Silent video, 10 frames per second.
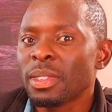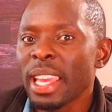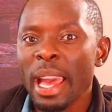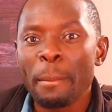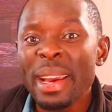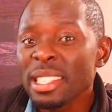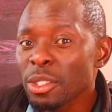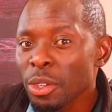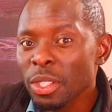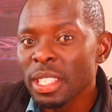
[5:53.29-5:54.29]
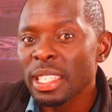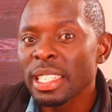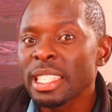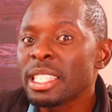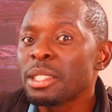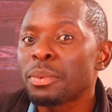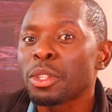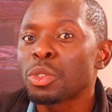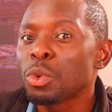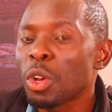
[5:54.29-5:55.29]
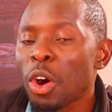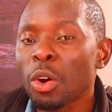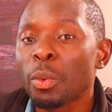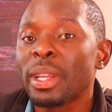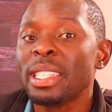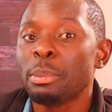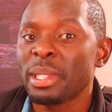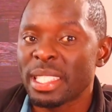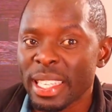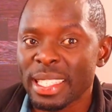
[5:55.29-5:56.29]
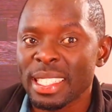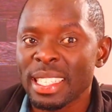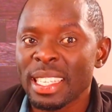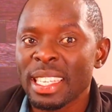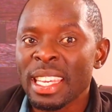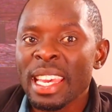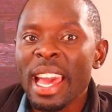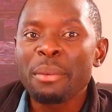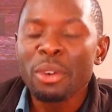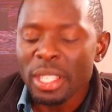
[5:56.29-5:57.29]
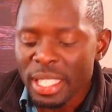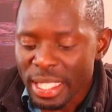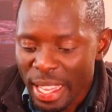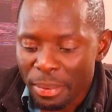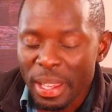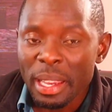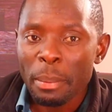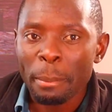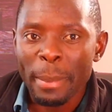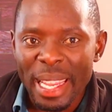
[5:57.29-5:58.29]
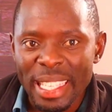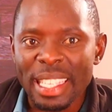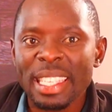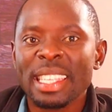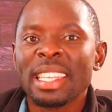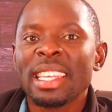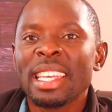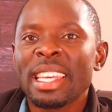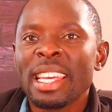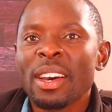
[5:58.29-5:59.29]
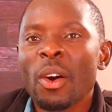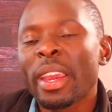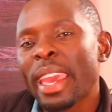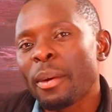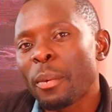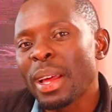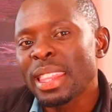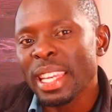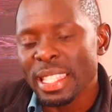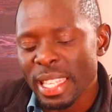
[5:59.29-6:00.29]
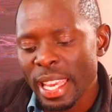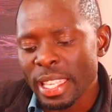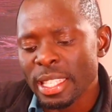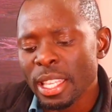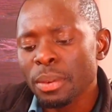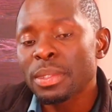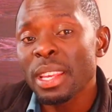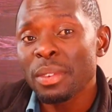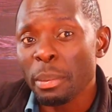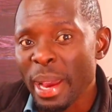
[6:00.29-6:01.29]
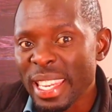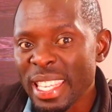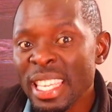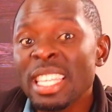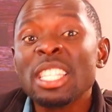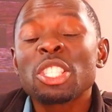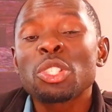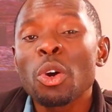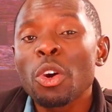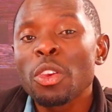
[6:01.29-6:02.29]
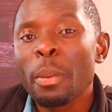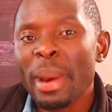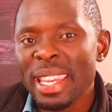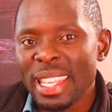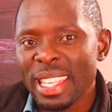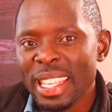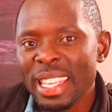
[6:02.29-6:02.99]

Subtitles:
Yeah, money stored in for too long will depreciate. Avoid saving money. Okay, one thing I say, instead of saving money, store your money